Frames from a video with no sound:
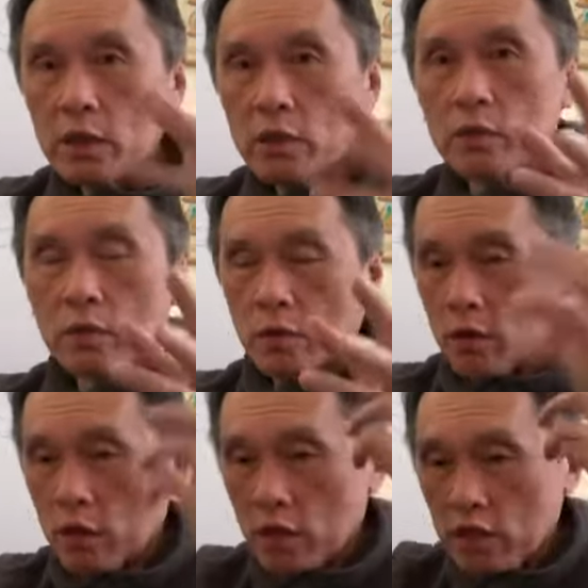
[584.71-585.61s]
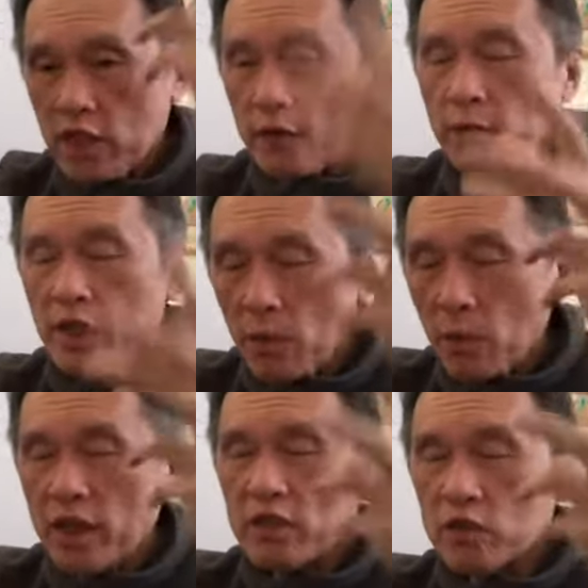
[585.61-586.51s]
to develop
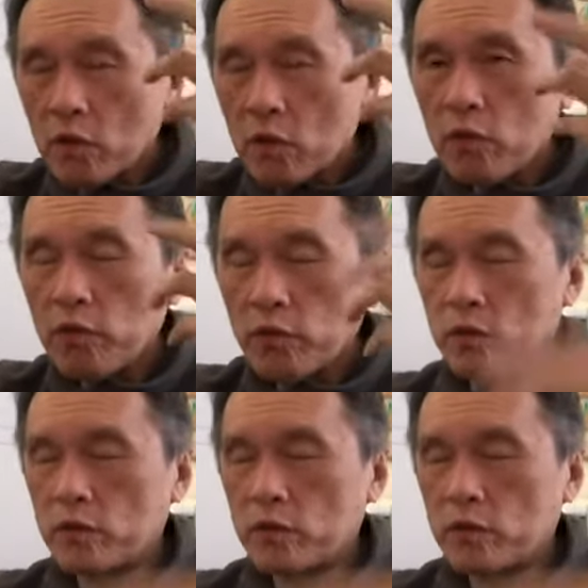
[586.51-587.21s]
one's Kung Fu,